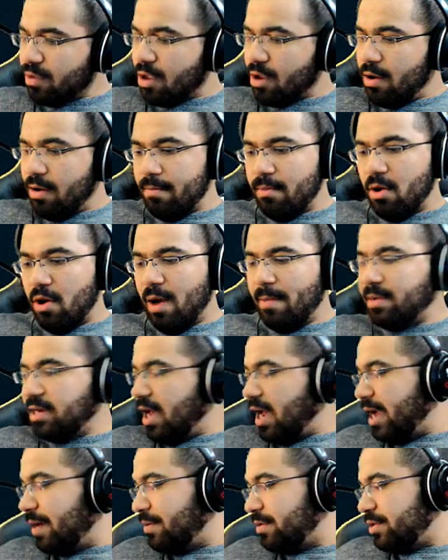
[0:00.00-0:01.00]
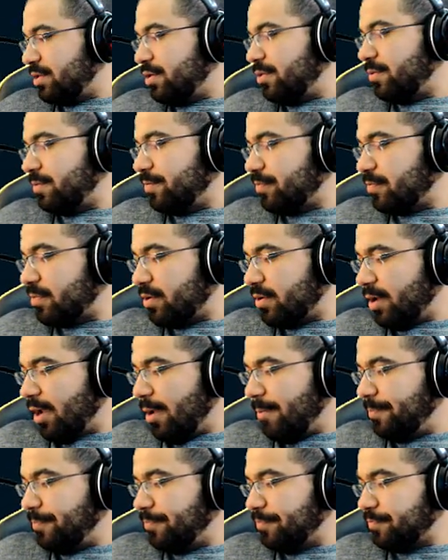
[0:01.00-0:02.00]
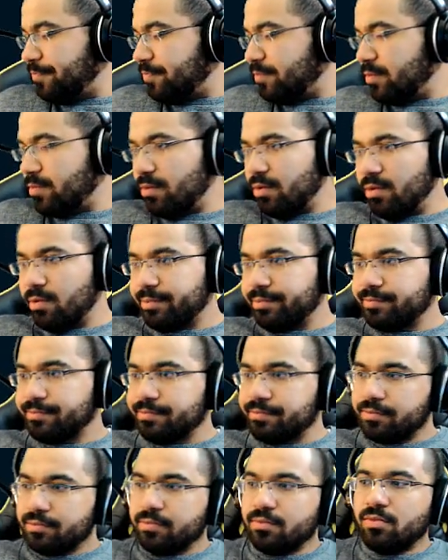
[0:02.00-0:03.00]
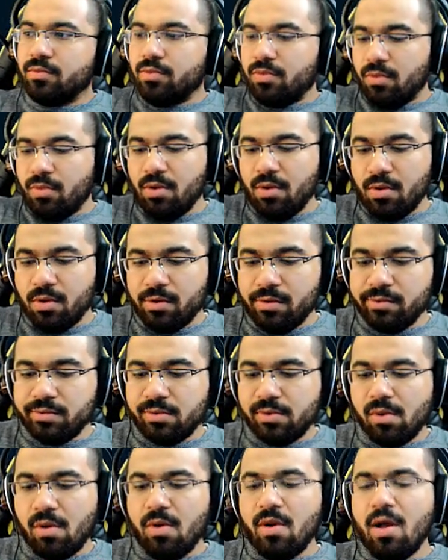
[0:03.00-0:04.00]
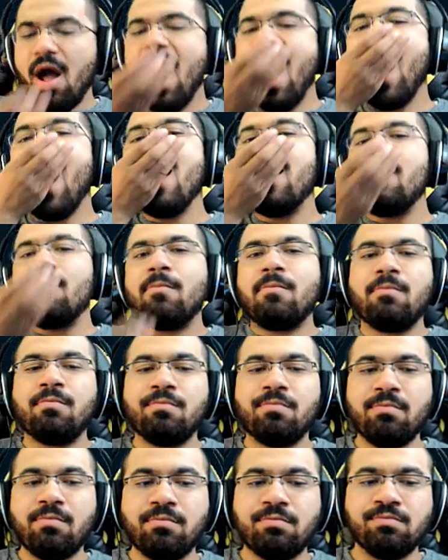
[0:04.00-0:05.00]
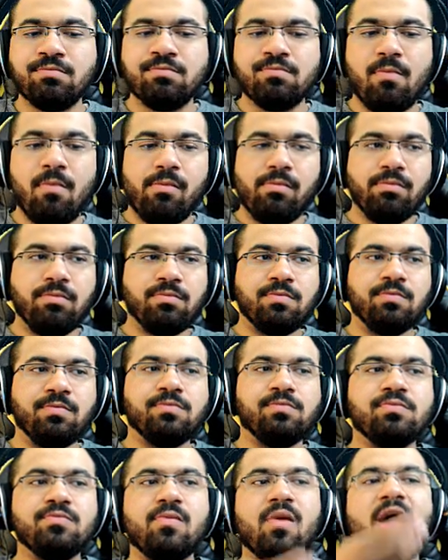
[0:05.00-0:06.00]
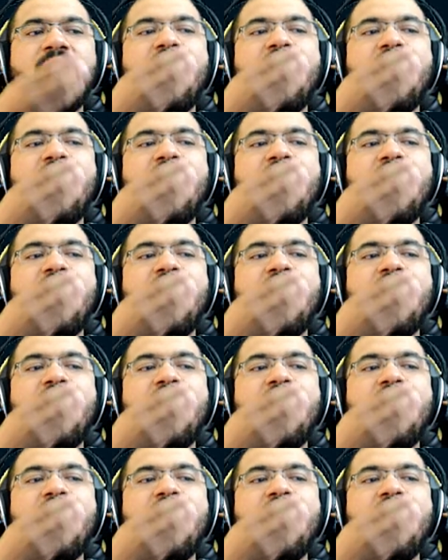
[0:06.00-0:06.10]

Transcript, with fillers: Mo, I'm gonna hide with you. It is. Ready up. Okay. So you're hiding in the cage. Mm-hmm.